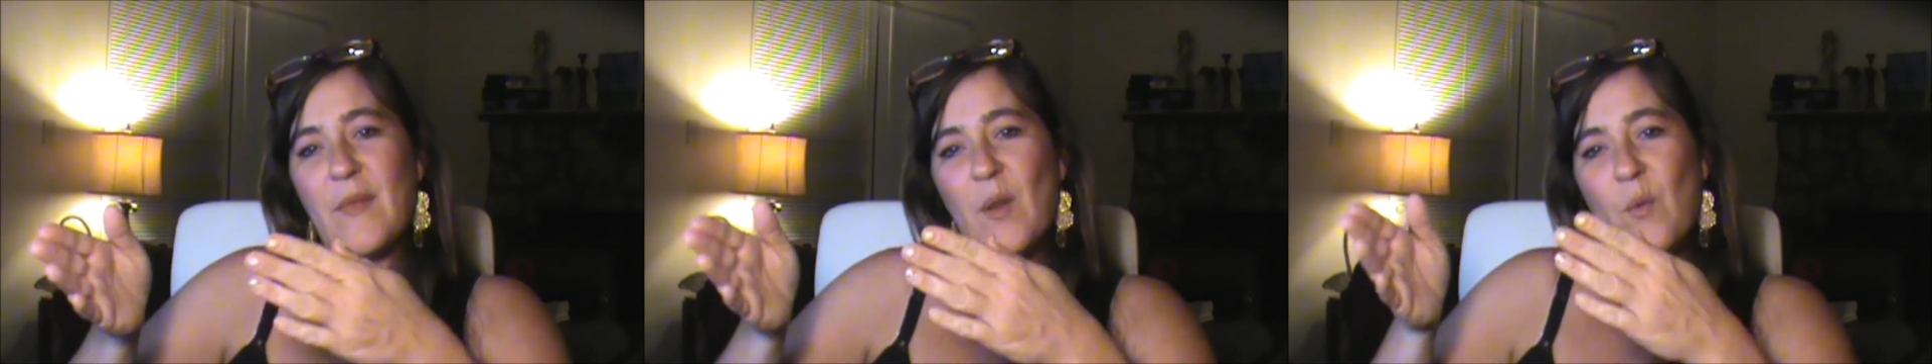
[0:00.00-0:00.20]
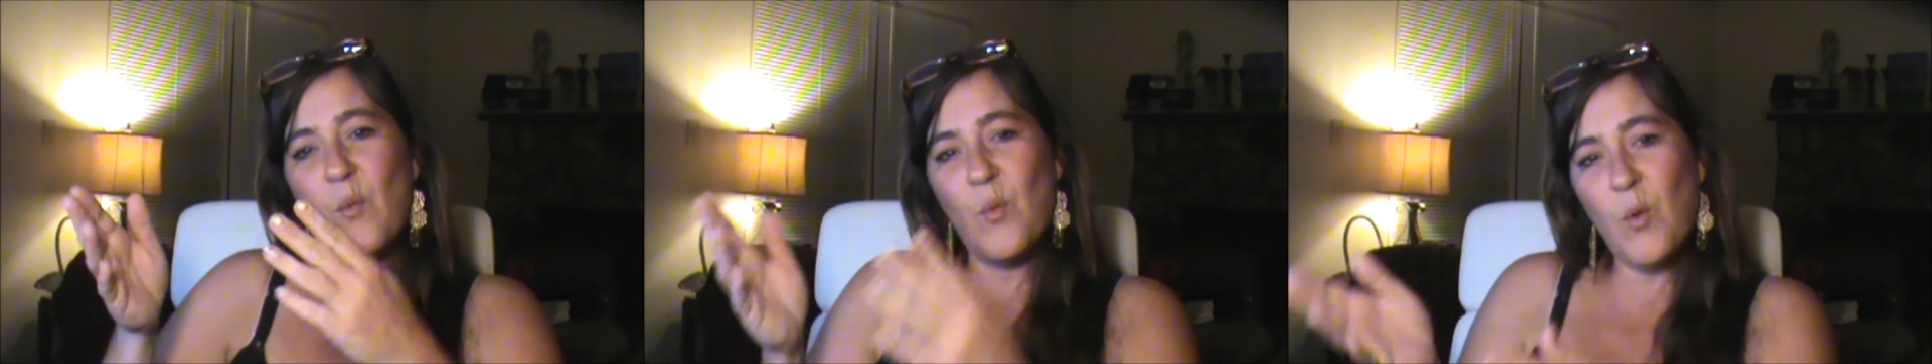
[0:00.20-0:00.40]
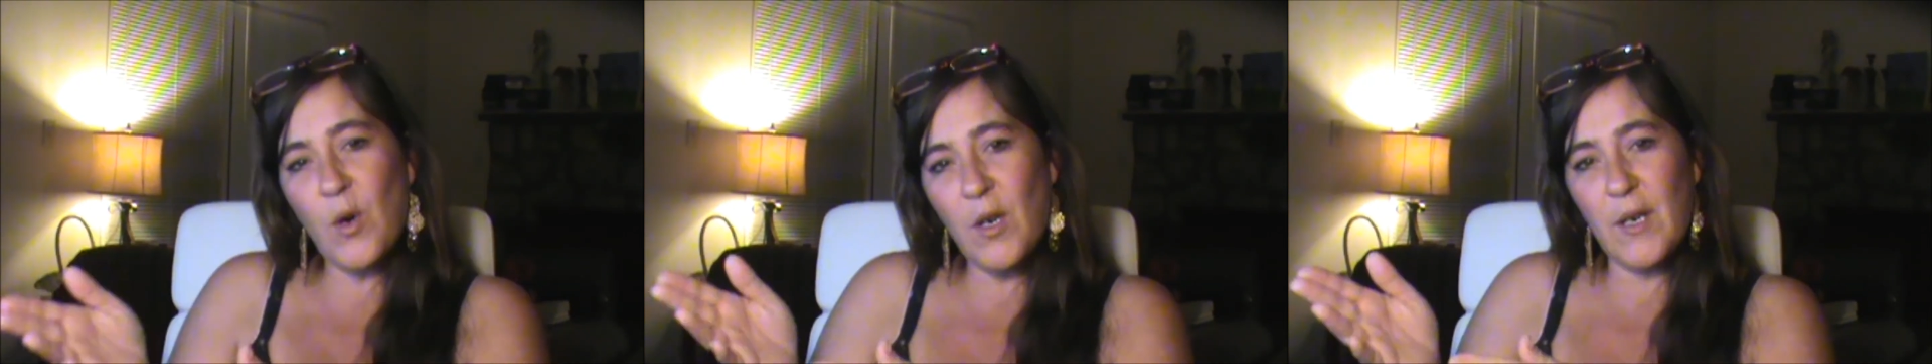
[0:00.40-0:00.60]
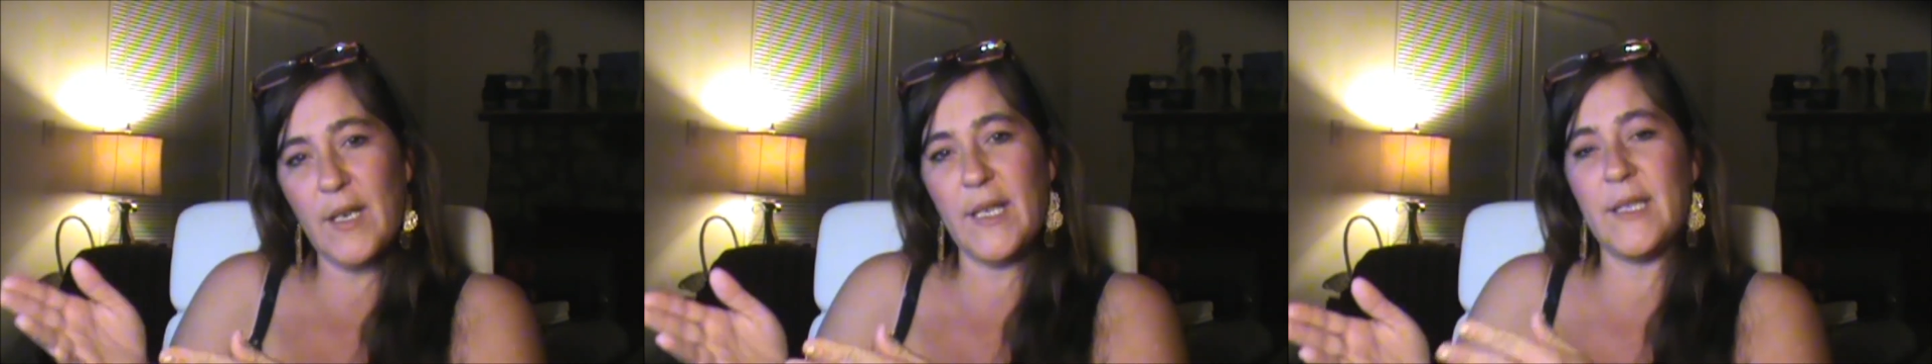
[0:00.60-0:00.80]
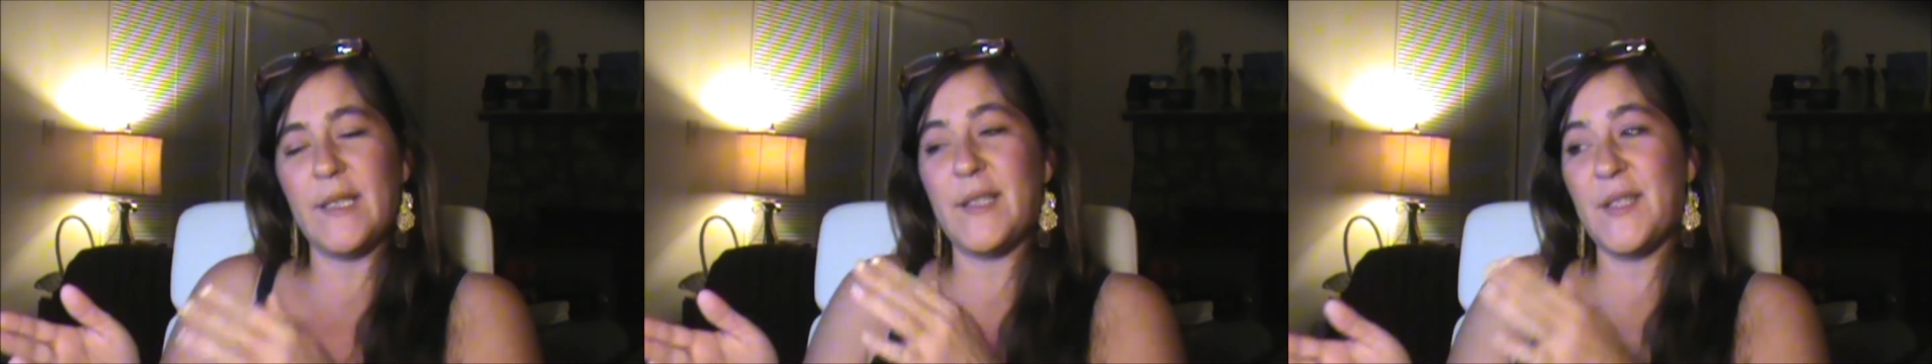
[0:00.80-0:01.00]
work
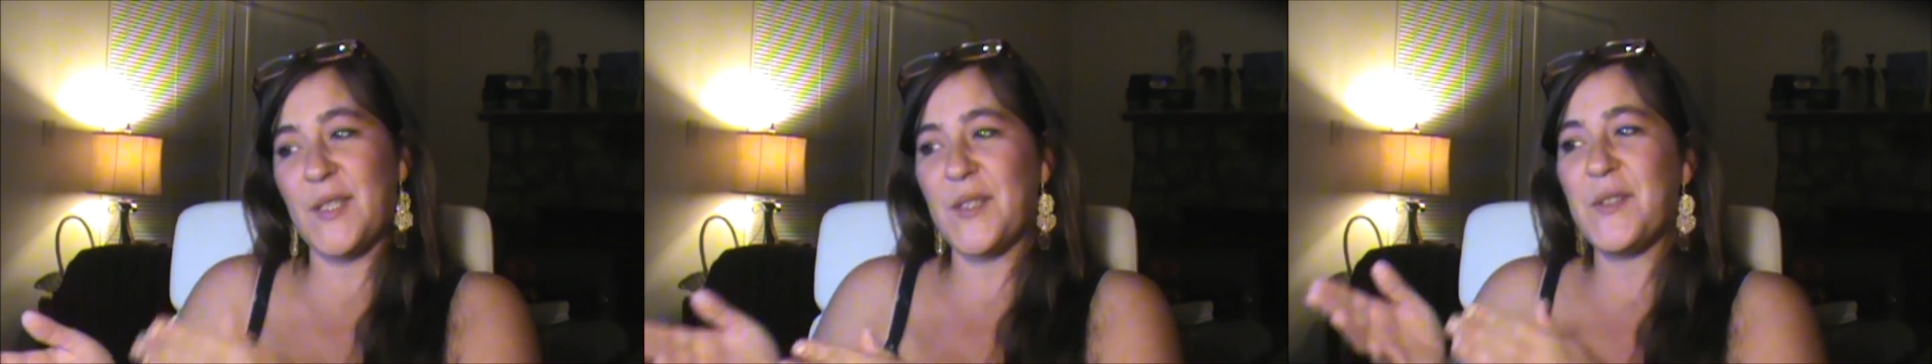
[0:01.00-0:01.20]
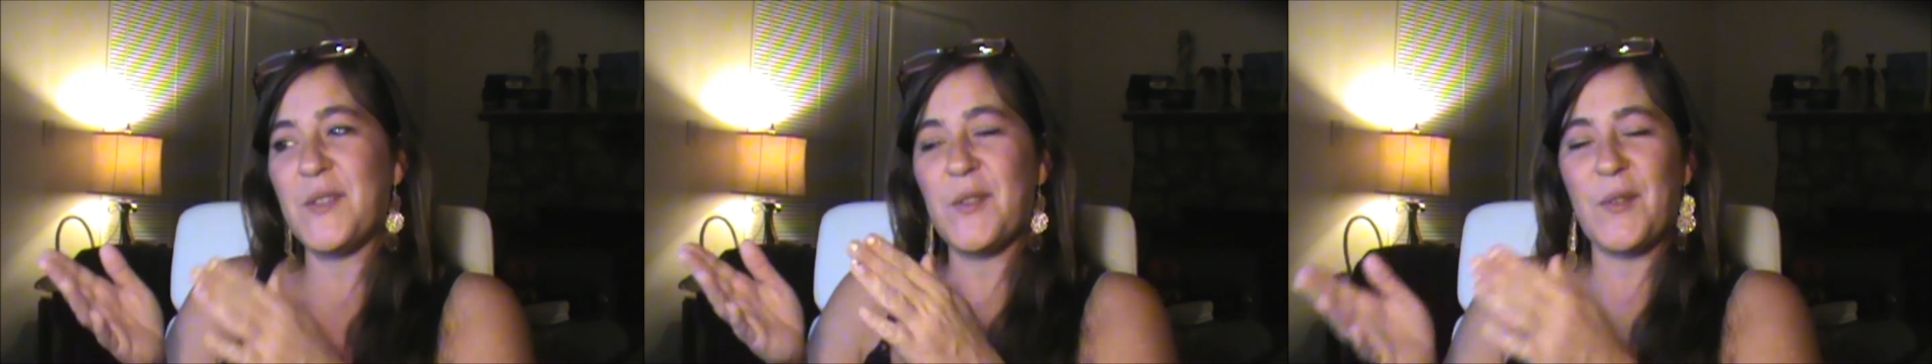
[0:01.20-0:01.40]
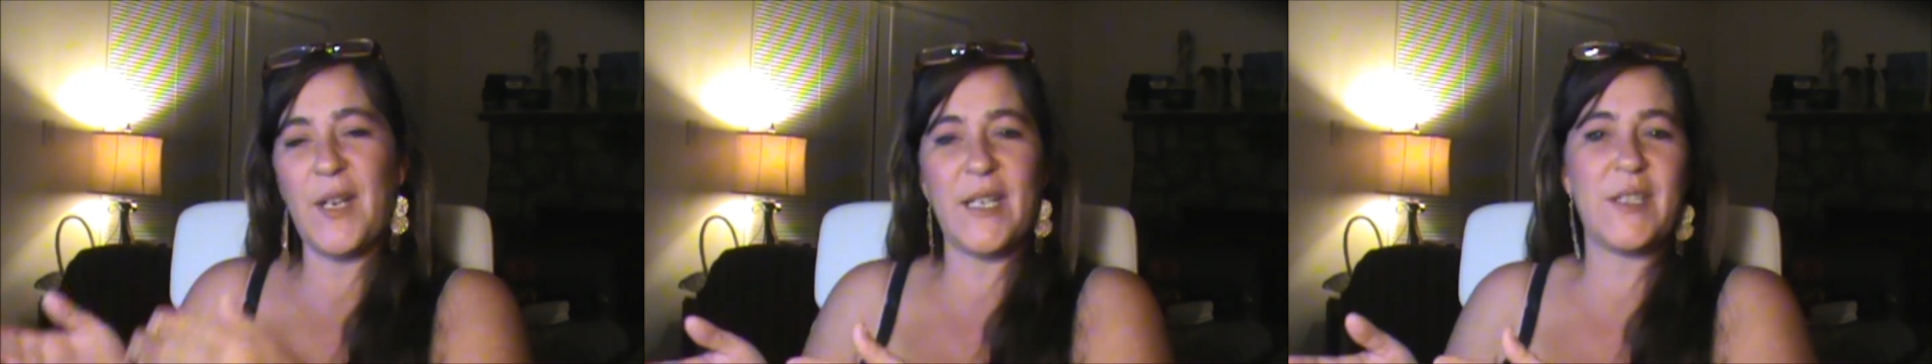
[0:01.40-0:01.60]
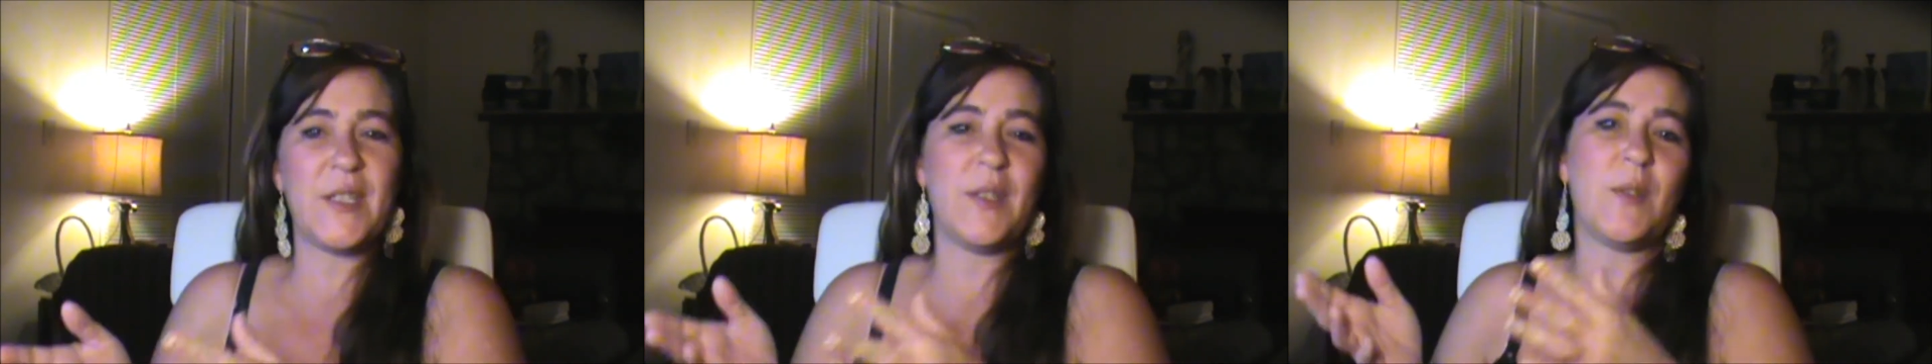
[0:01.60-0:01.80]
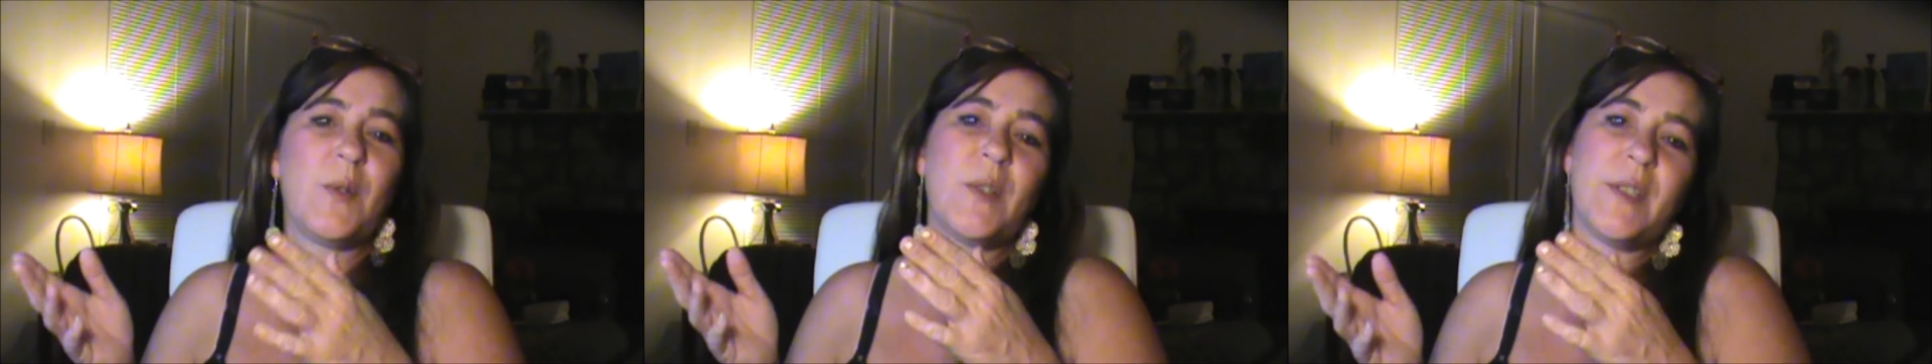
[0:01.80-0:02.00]
in a certain
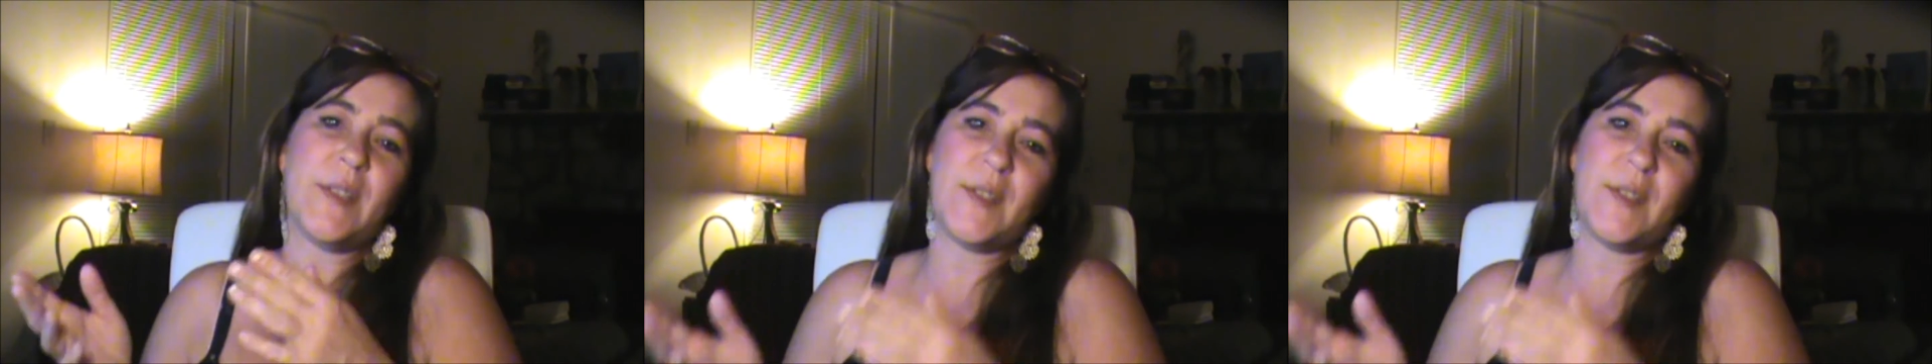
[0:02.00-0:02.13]
direction towards